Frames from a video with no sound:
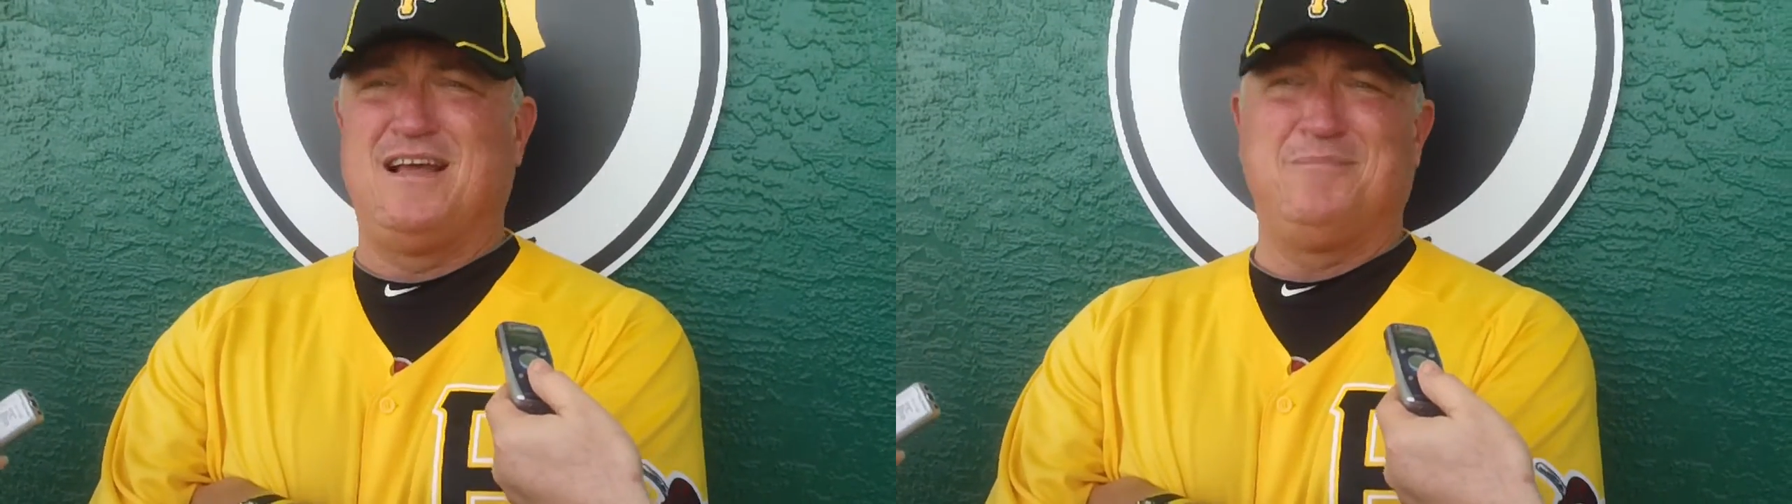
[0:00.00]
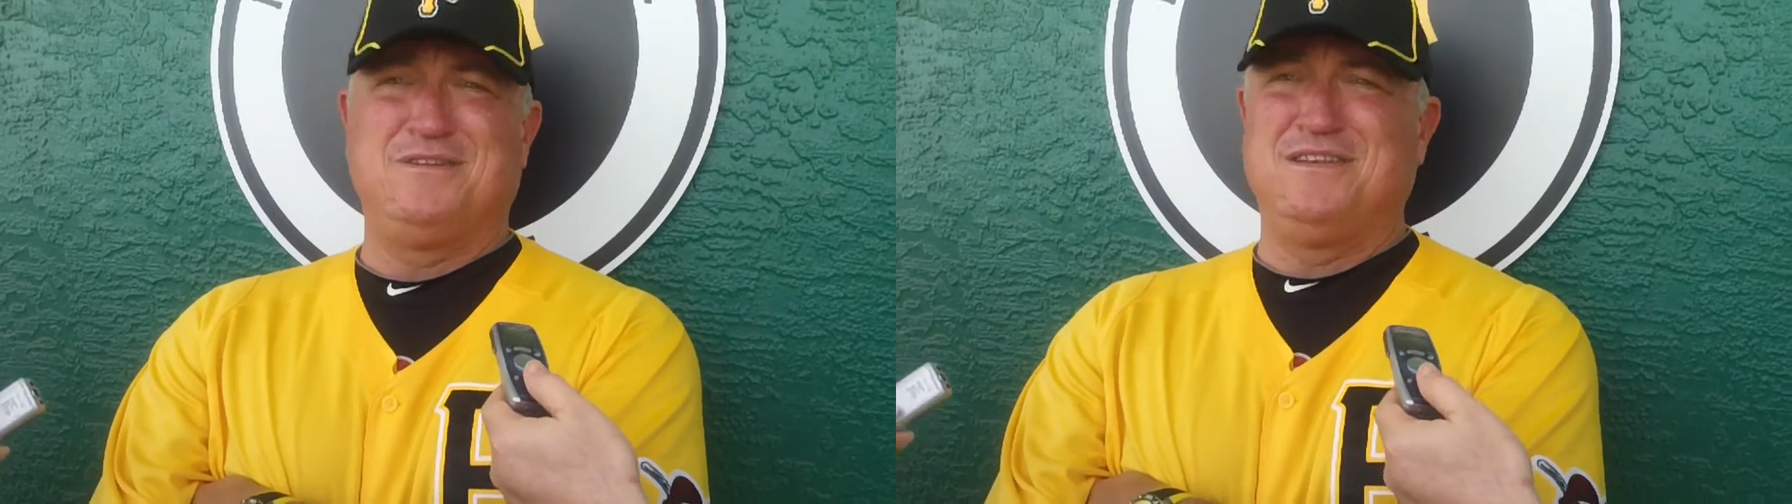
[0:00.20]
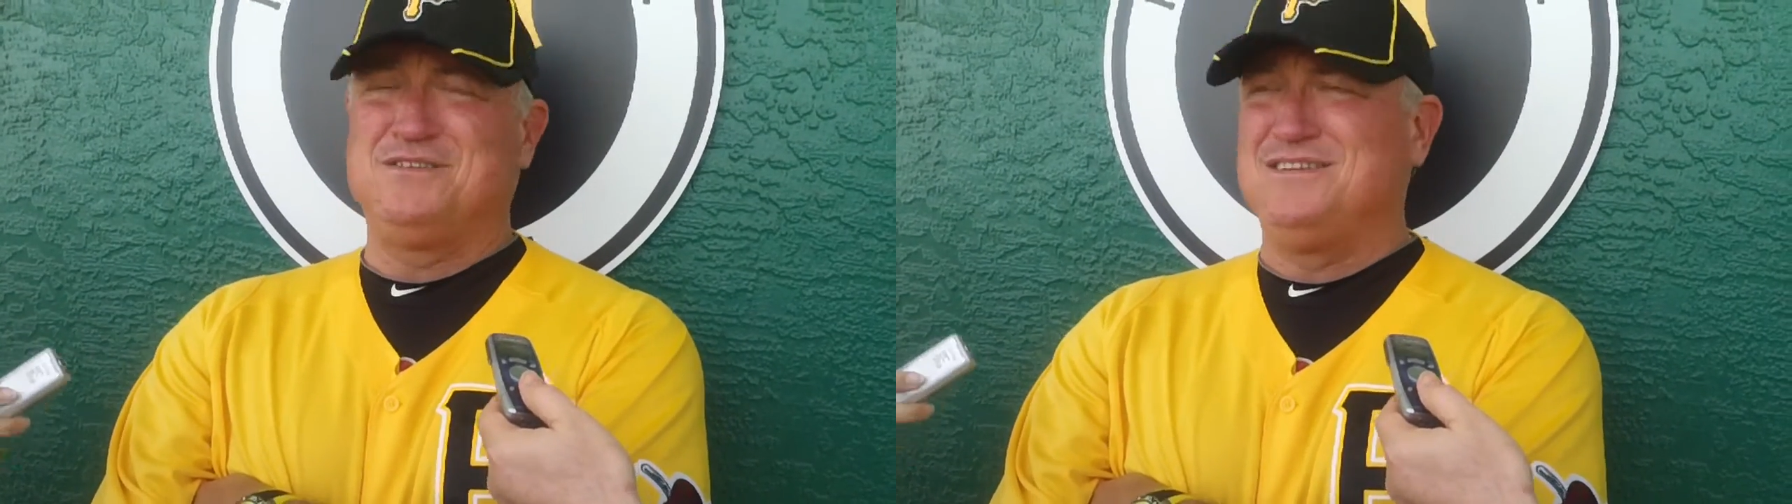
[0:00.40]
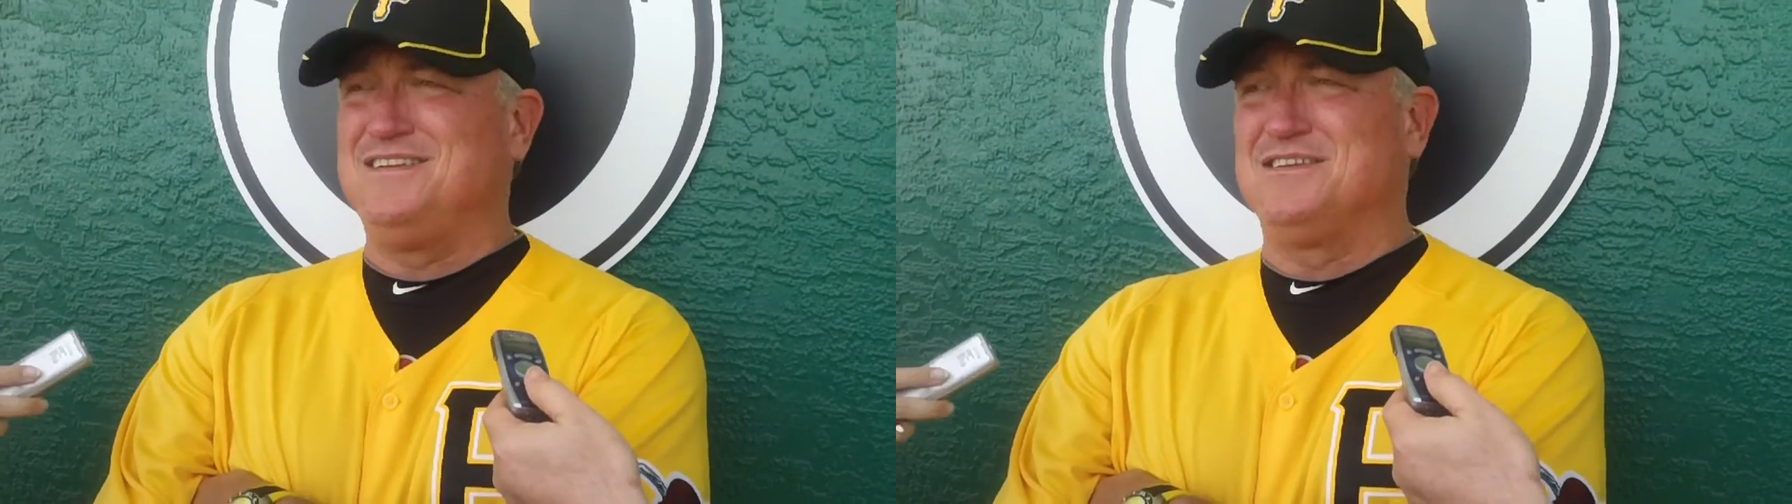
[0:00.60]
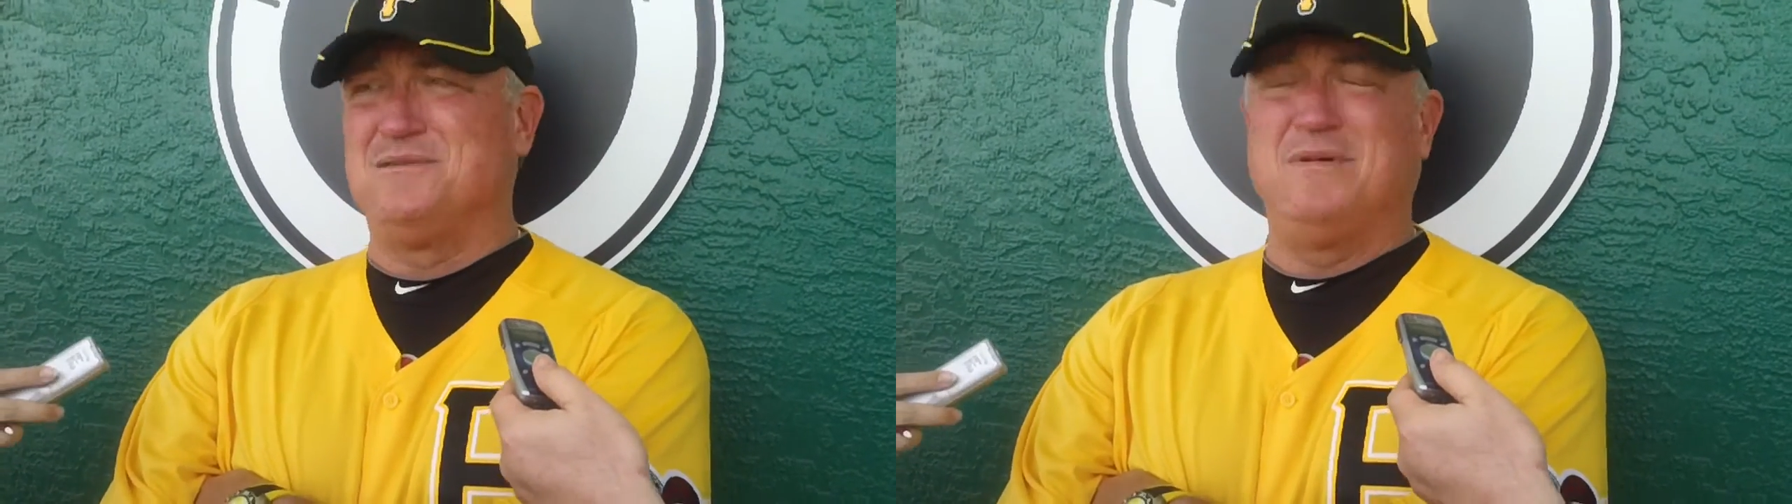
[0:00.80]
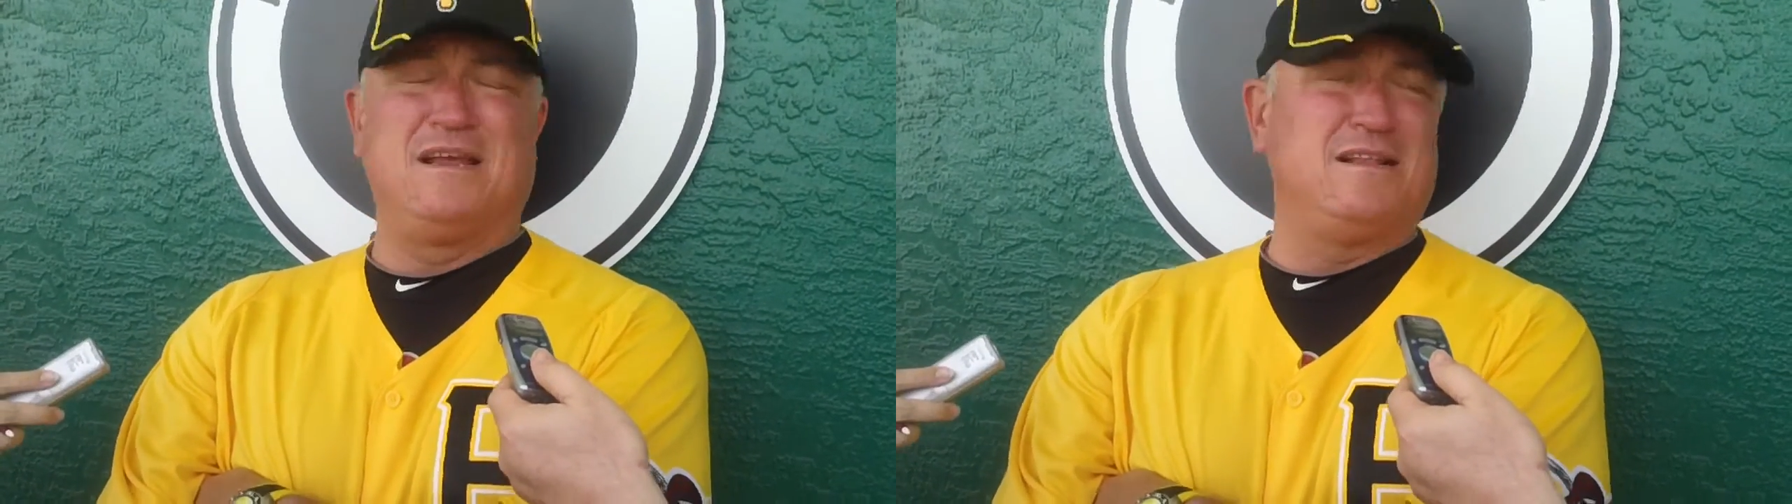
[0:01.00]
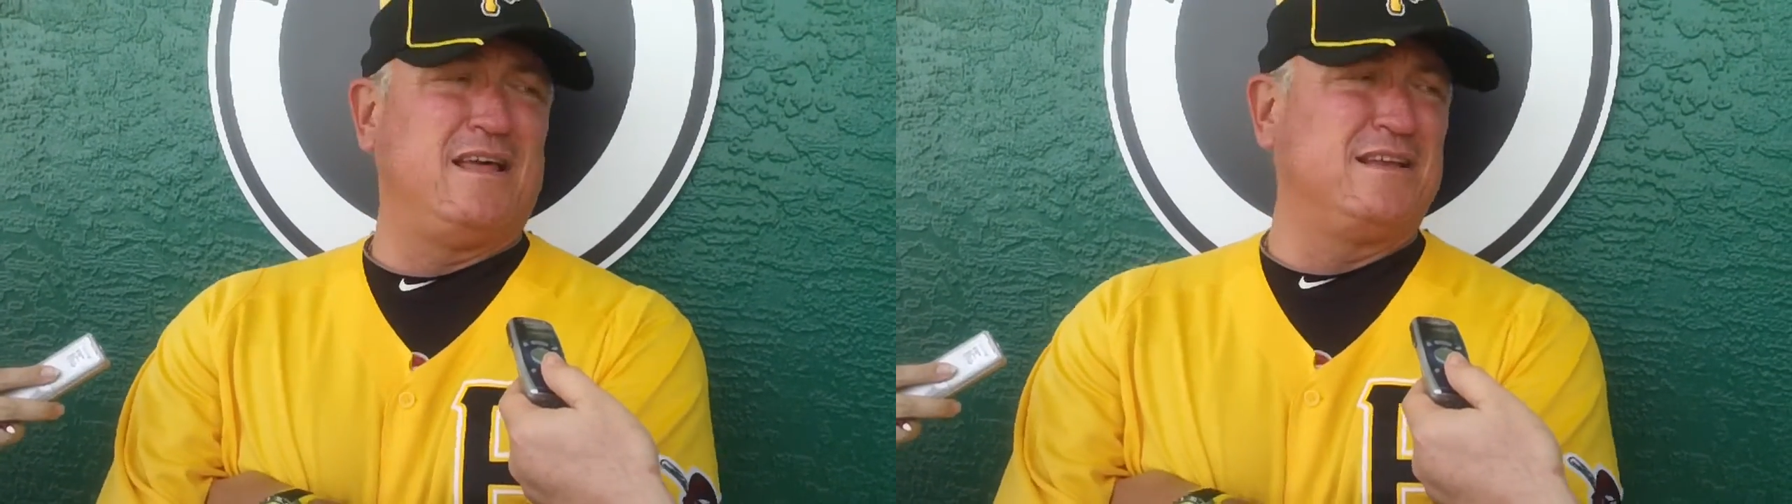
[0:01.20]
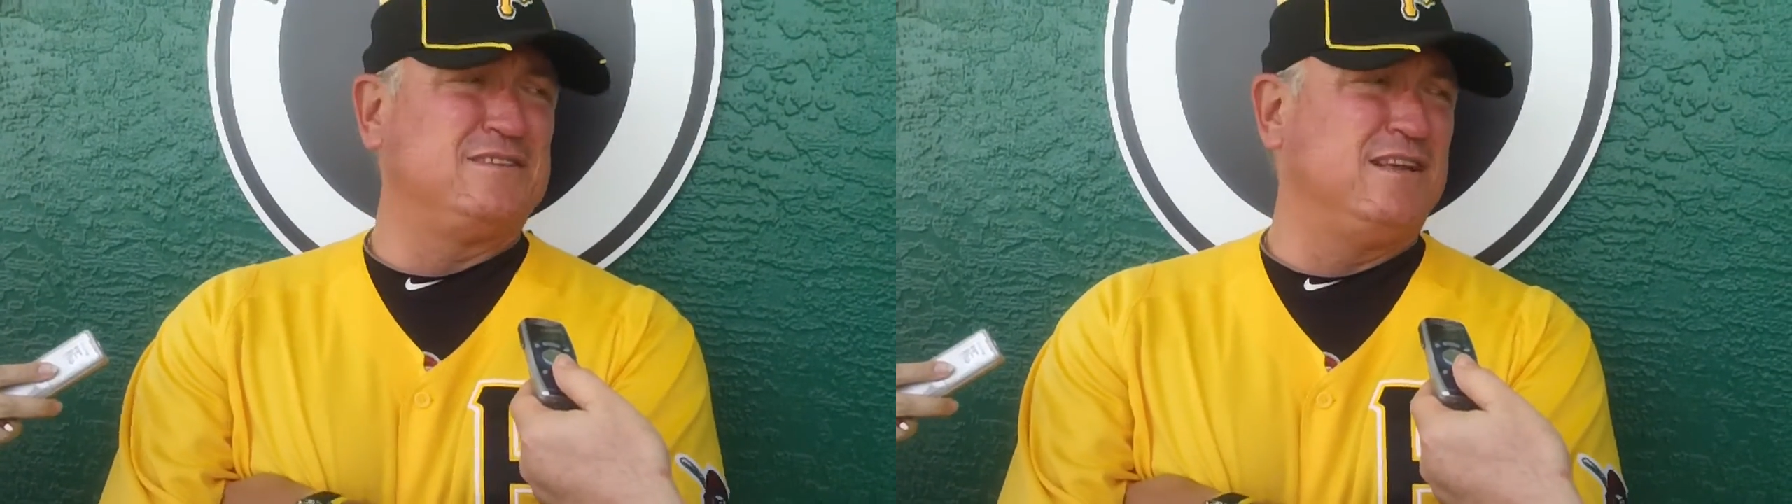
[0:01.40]
competition doesn't make a
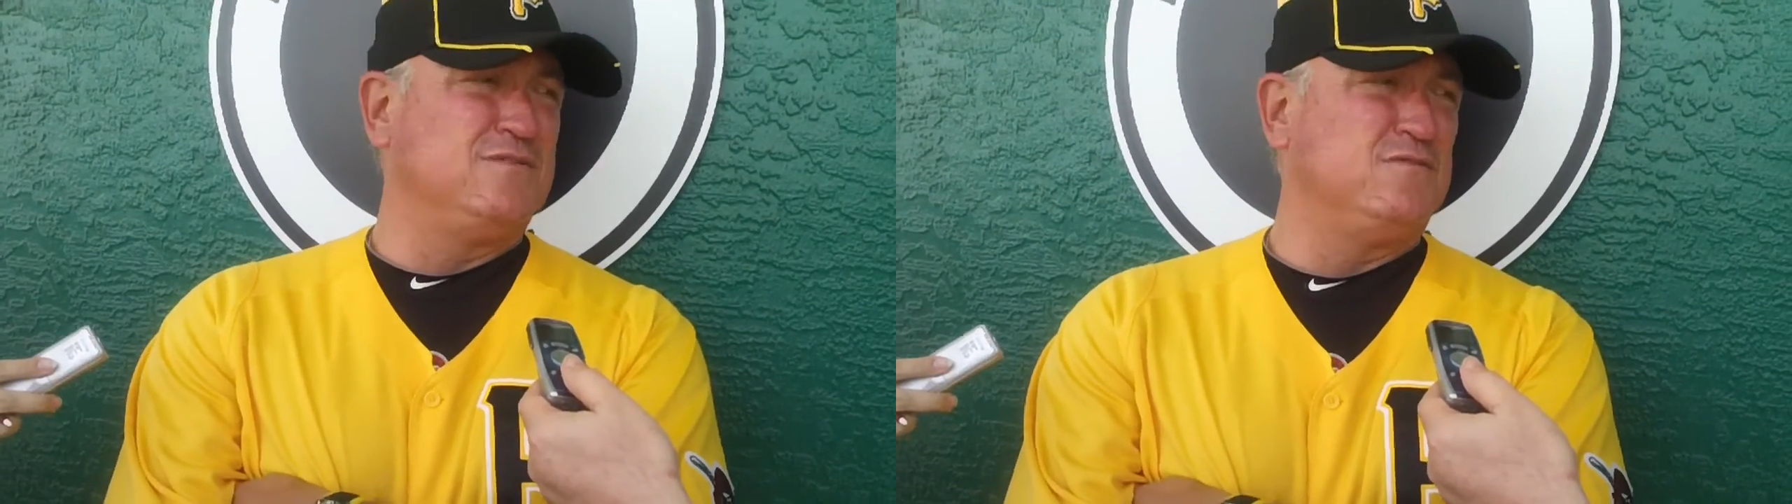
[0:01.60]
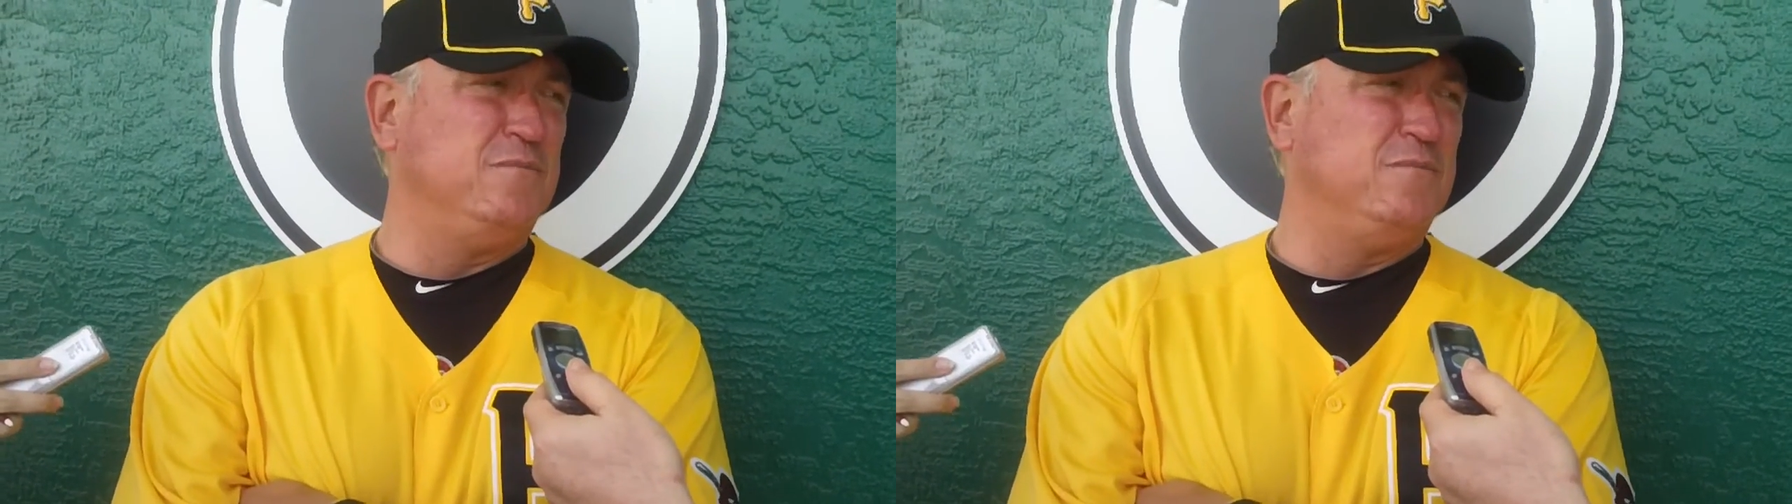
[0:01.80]
lot of sense for